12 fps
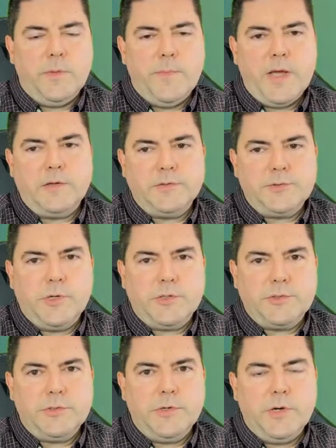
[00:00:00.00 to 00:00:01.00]
The model
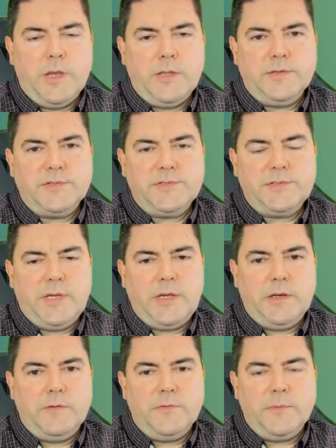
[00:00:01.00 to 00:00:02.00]
structure and the
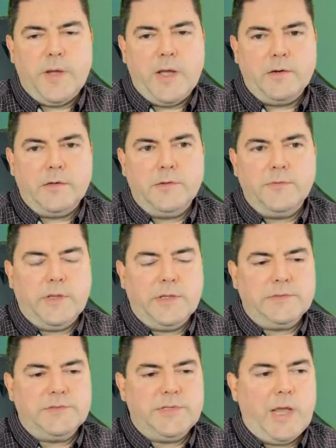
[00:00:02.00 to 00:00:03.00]
state of the model,
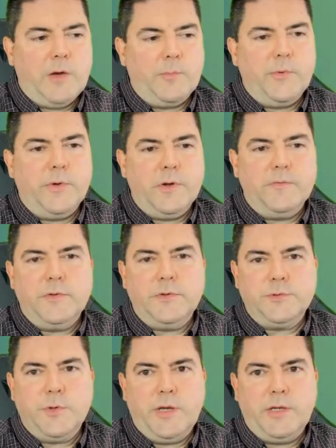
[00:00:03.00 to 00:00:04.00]
that's the output of the
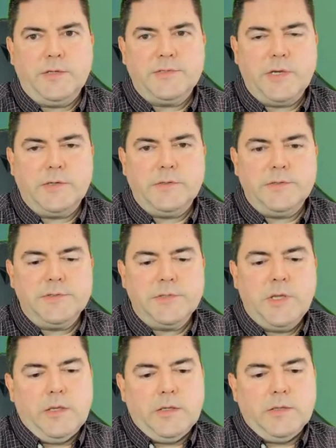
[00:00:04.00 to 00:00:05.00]
training
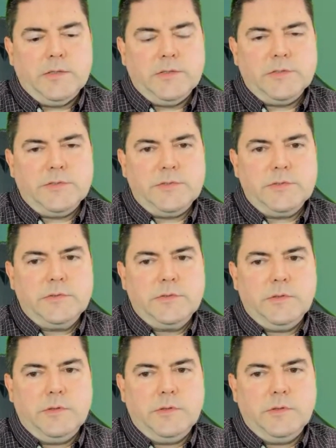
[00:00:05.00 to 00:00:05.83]
cycles, is